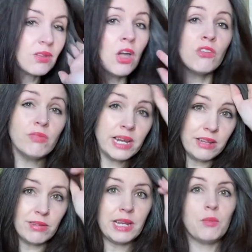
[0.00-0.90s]
I really
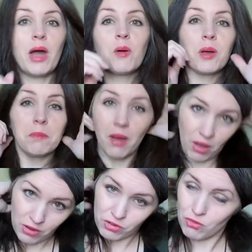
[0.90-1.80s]
really welcome
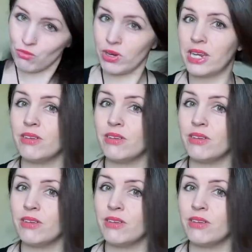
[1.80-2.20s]
March really